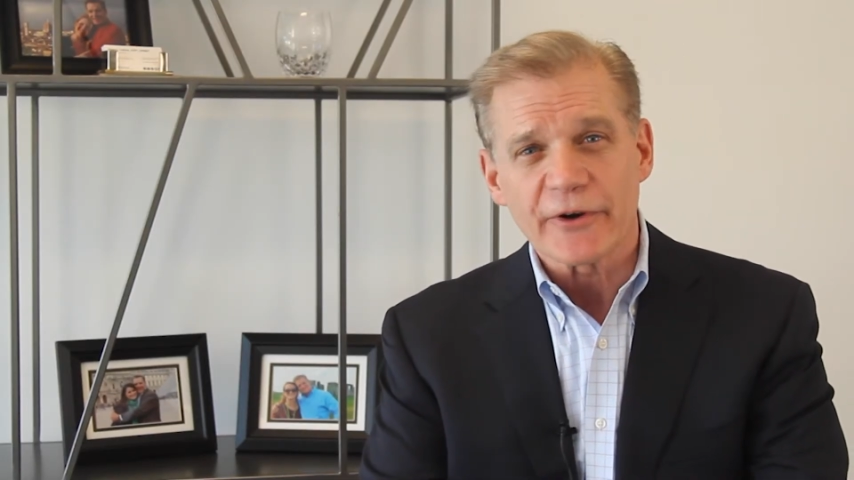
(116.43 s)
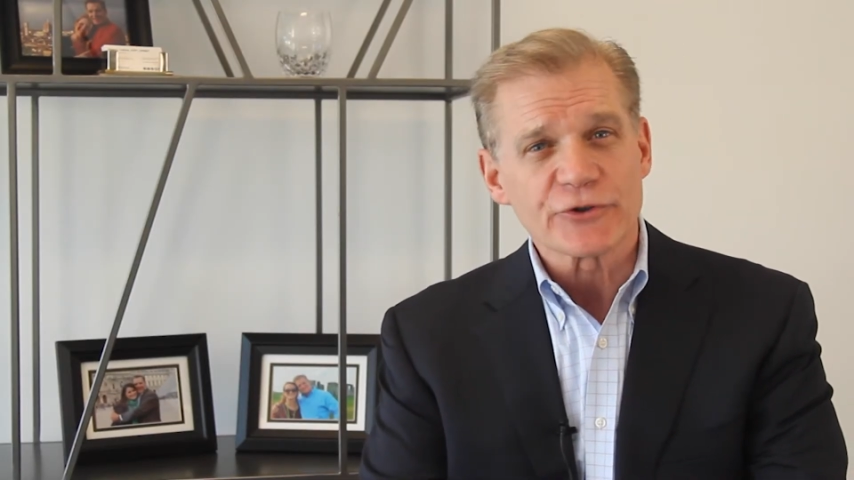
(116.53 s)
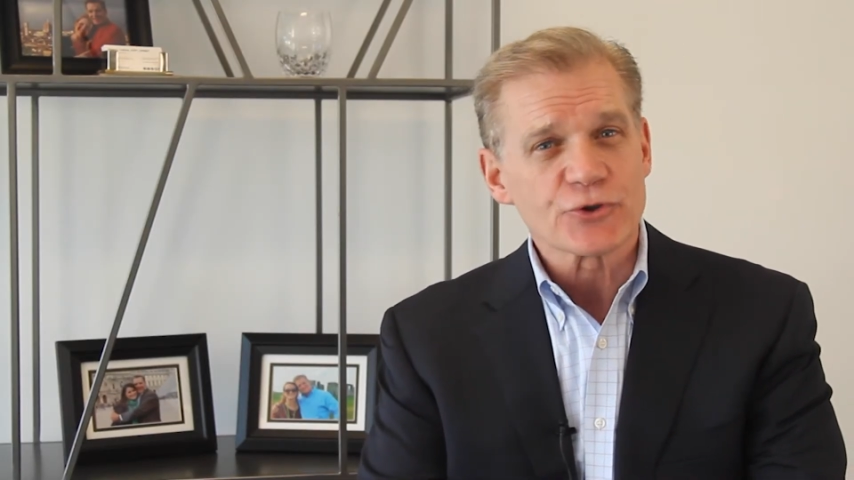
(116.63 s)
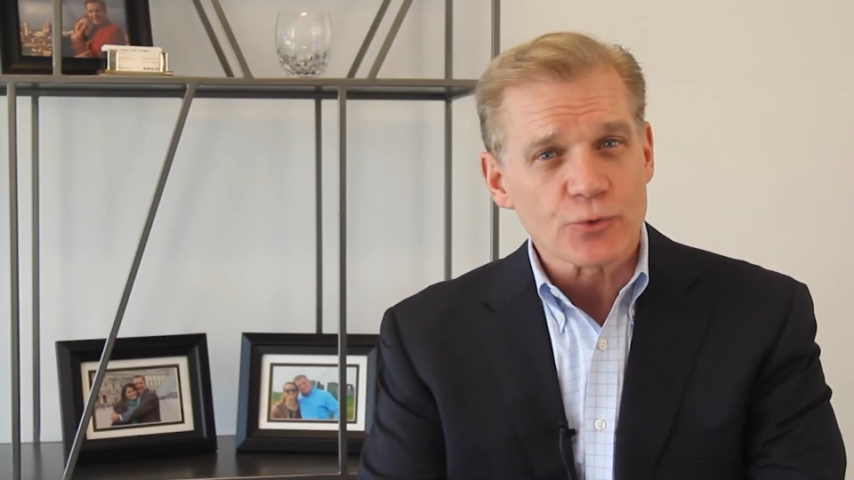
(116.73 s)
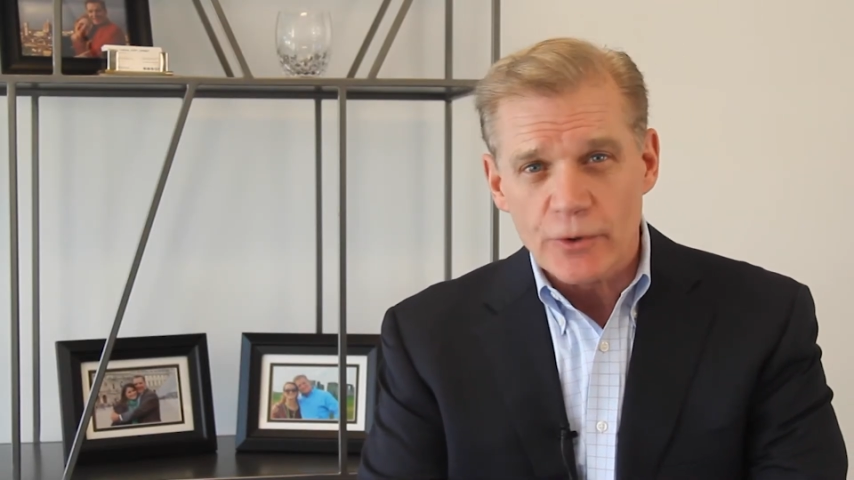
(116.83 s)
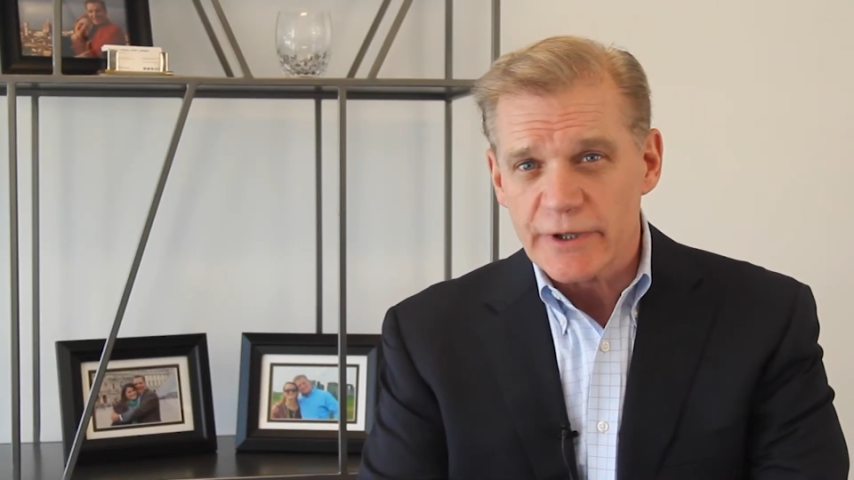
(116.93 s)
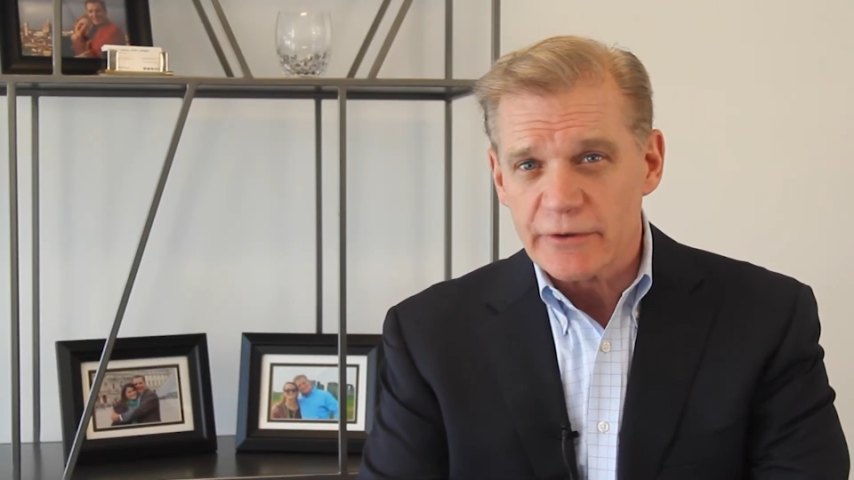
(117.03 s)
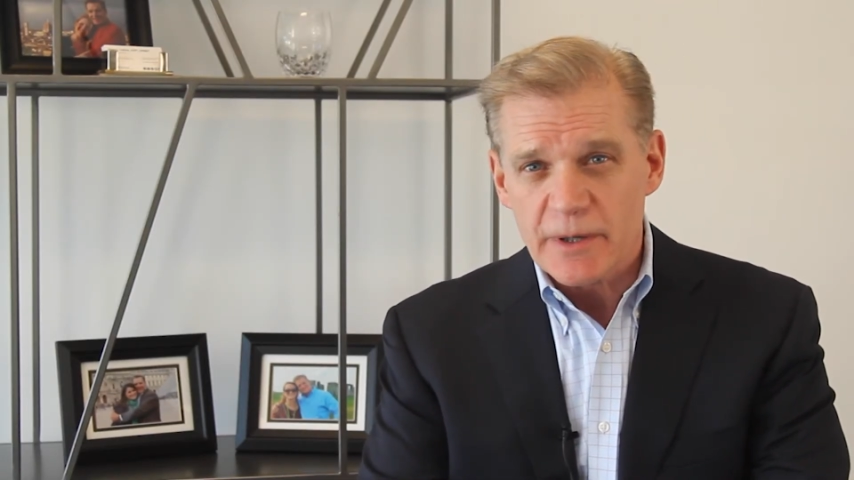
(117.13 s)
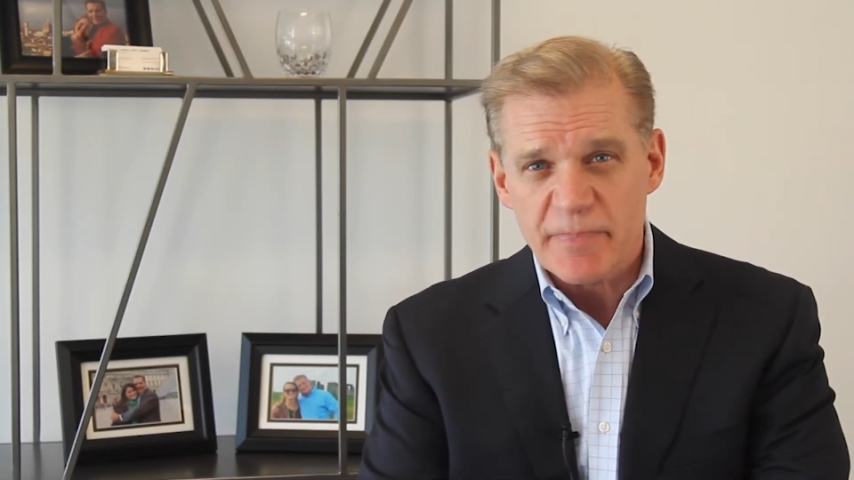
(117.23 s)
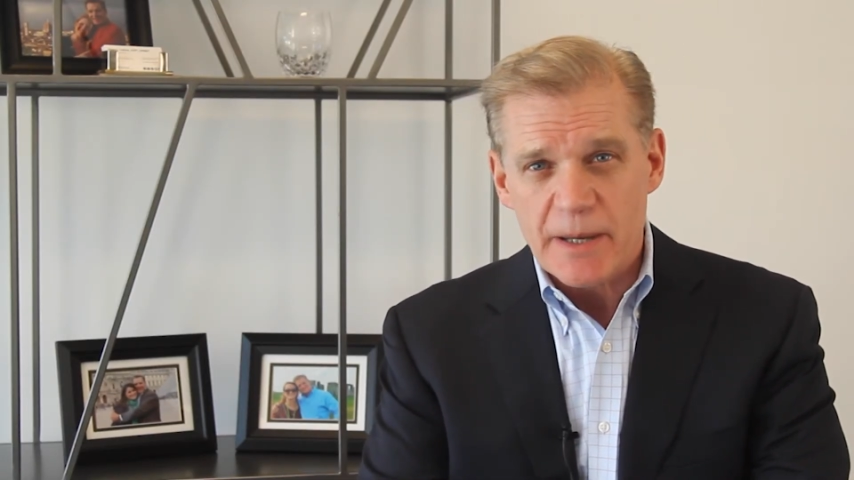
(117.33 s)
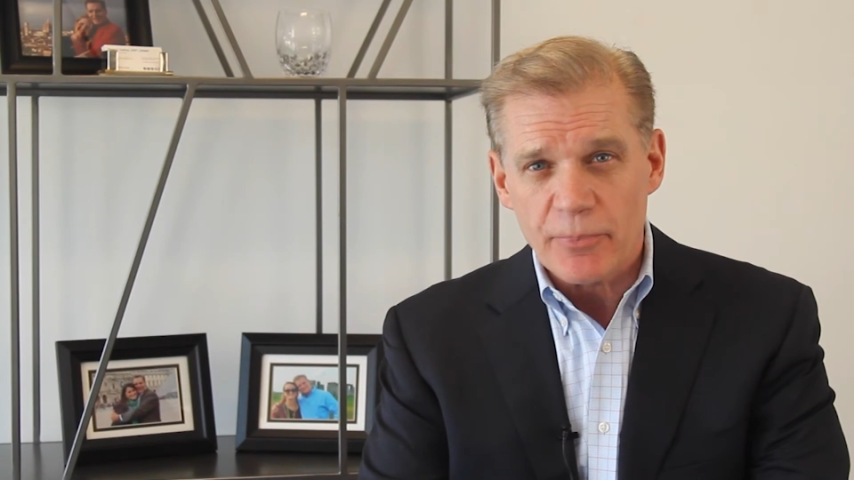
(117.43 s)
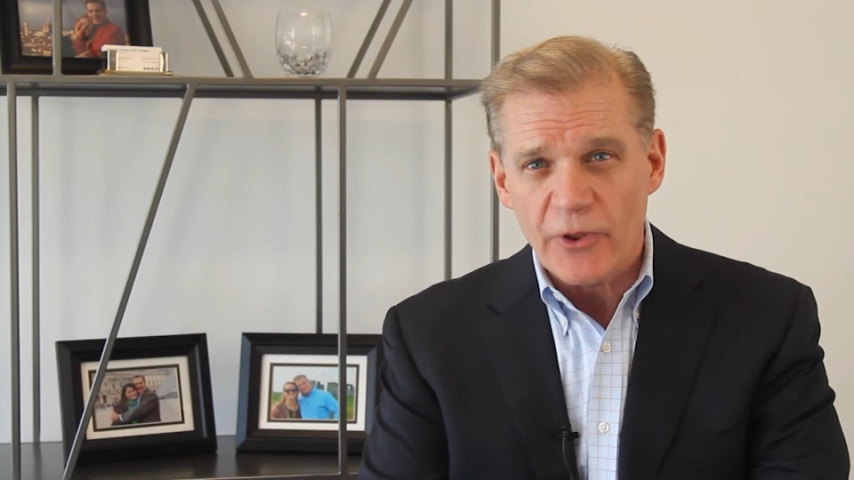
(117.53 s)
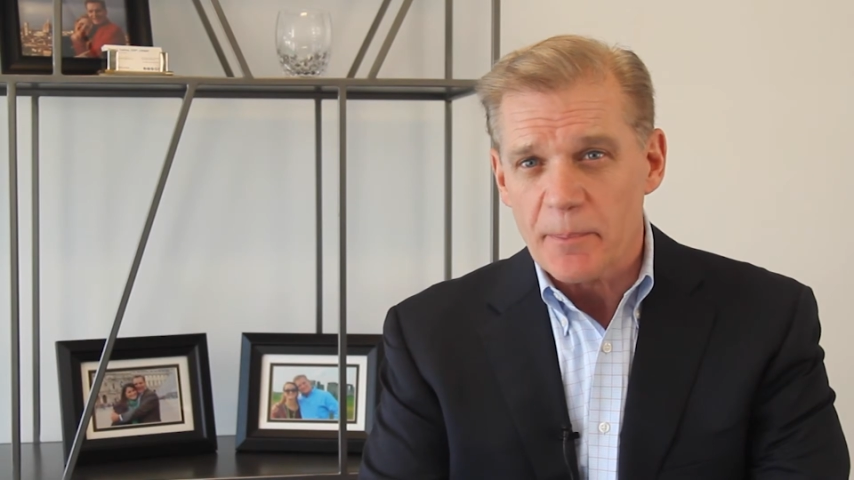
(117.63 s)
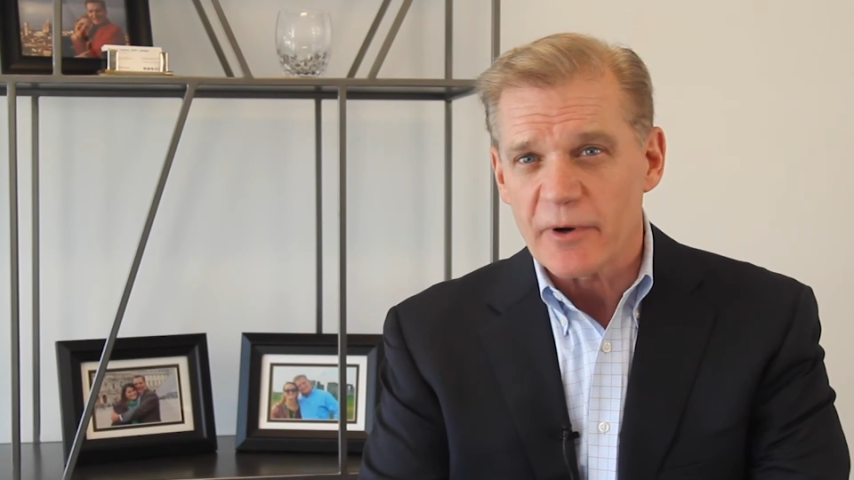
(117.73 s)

extraordinary people that